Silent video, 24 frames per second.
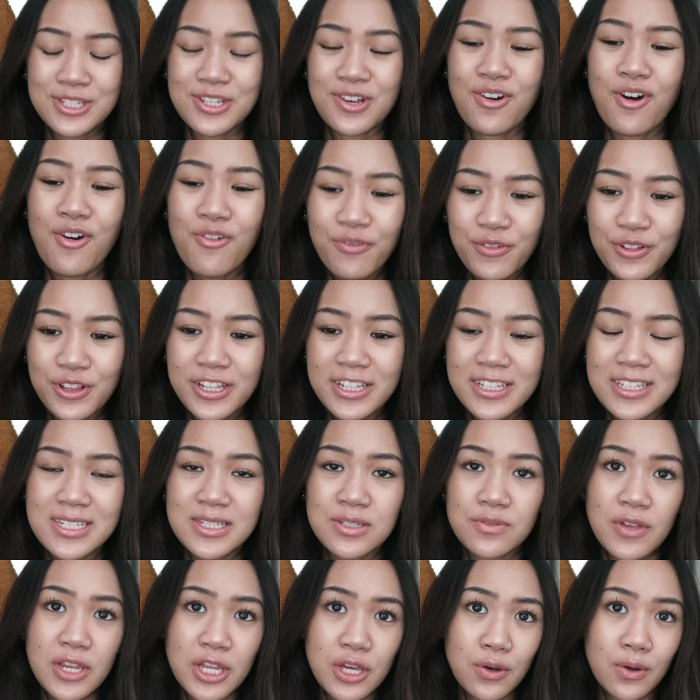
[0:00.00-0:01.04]
so hopefully
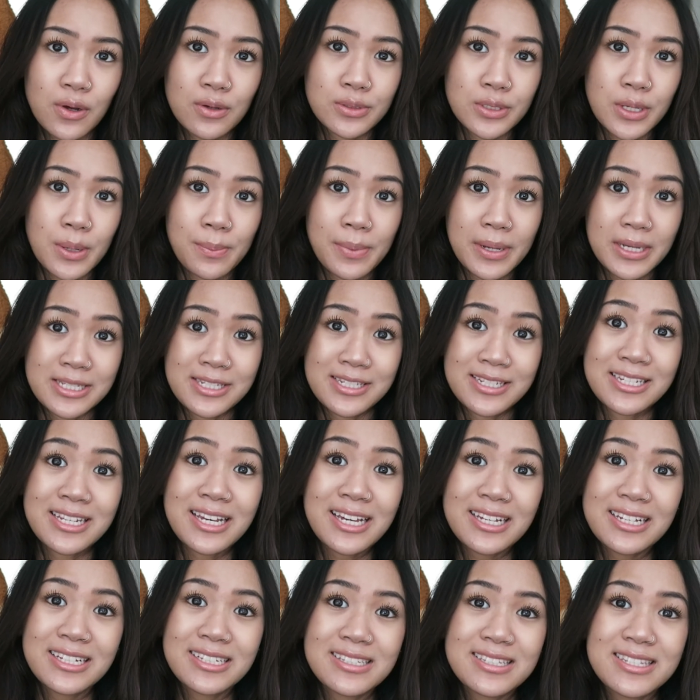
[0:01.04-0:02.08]
this video goes up by
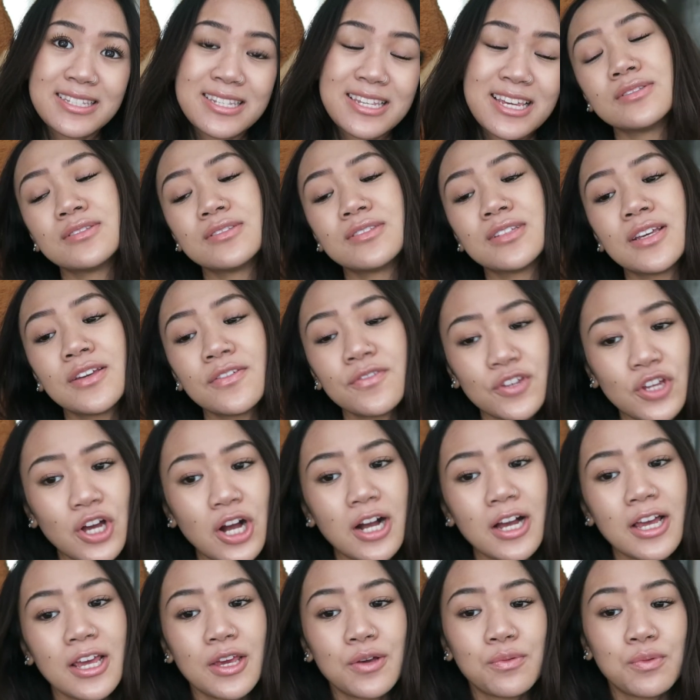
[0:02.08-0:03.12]
tonight. If
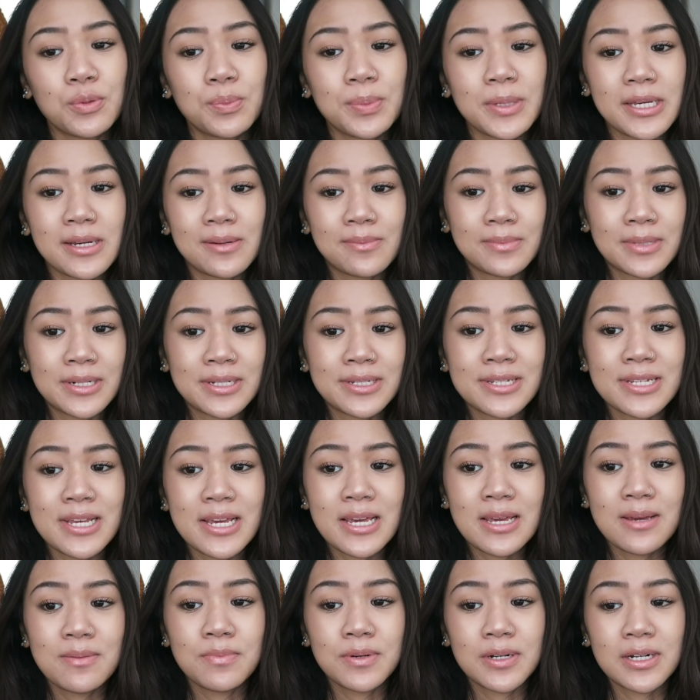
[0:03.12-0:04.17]
not, it will be up
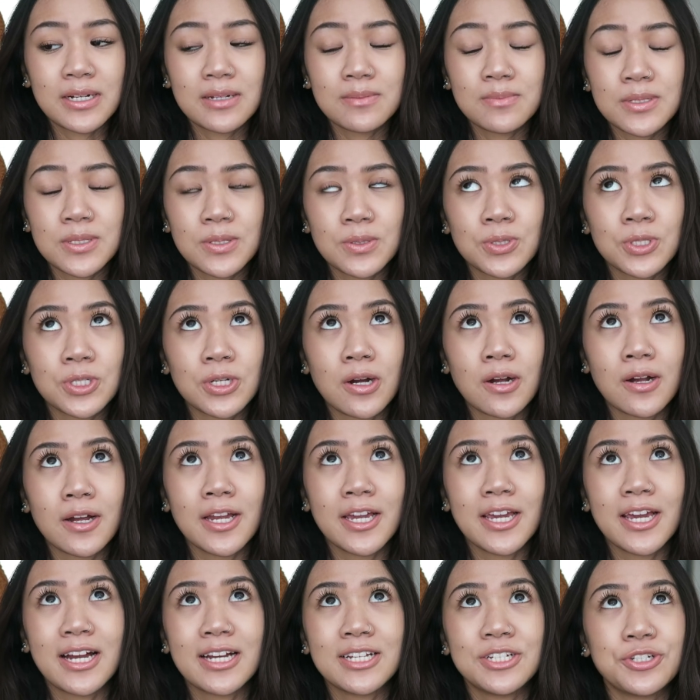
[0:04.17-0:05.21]
Monday, but I'm so
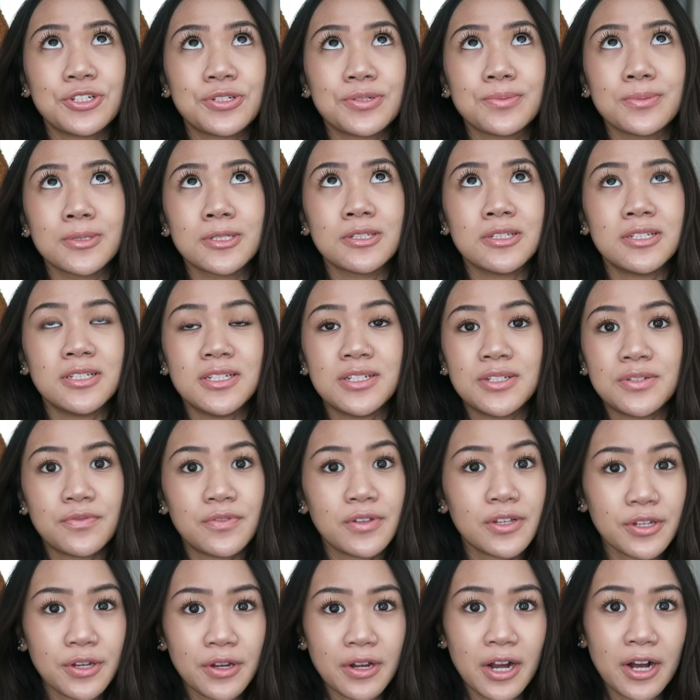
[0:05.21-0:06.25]
sorry. I just really need to
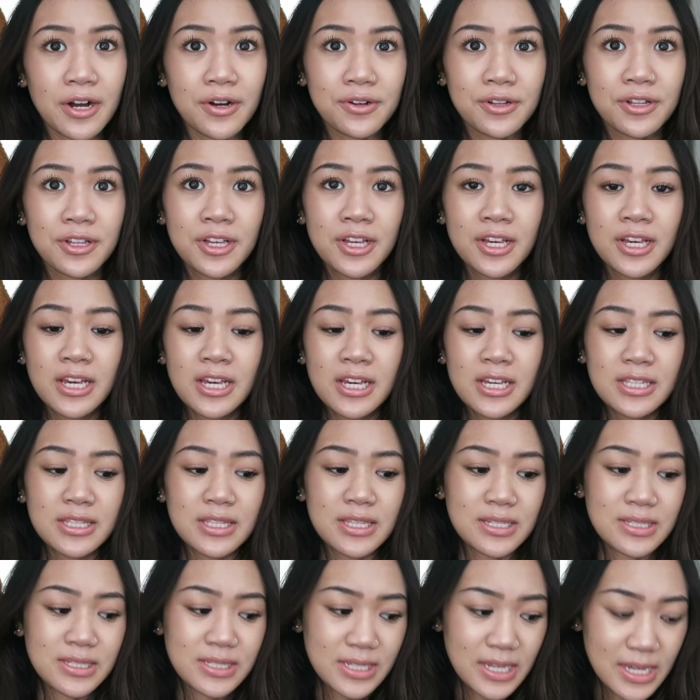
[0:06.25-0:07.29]
figure out
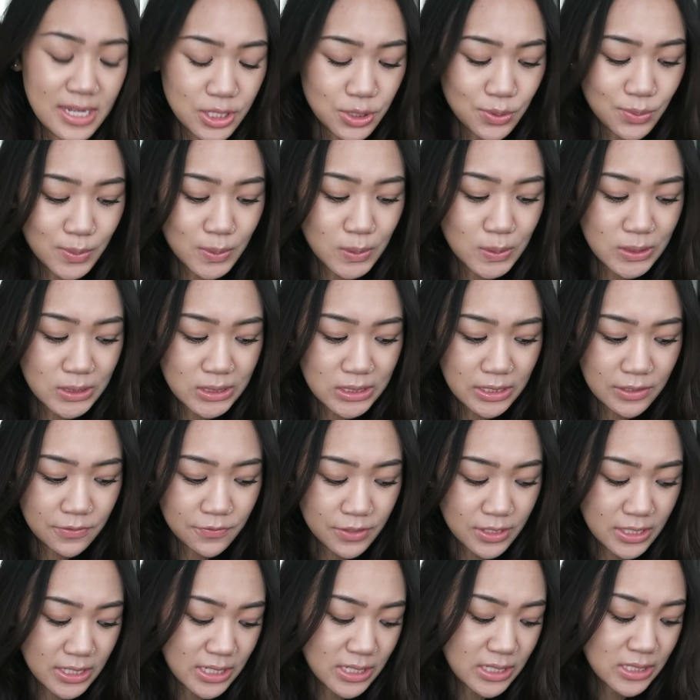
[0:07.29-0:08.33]
the schedule
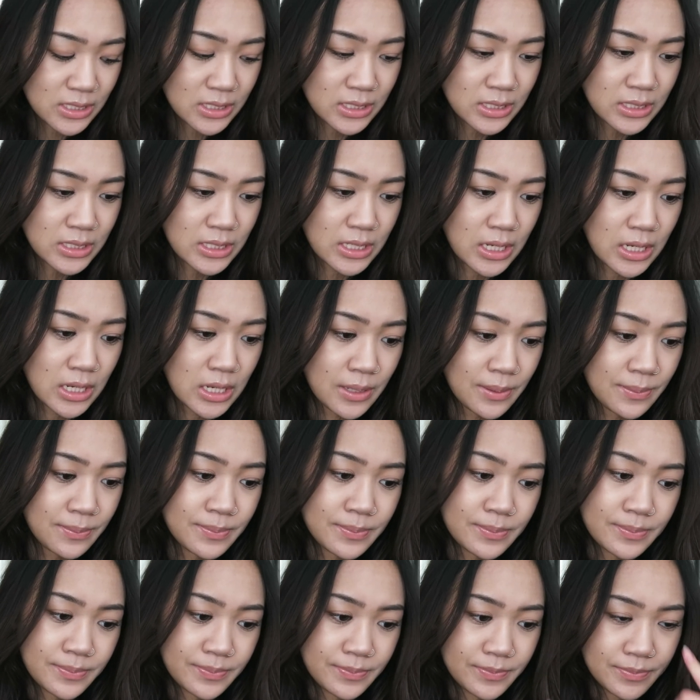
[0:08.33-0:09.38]
of things,
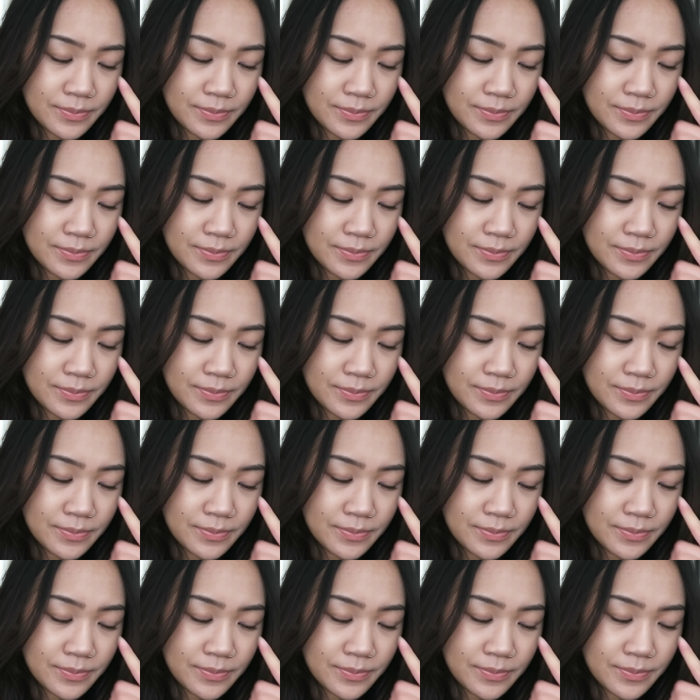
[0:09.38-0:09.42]
and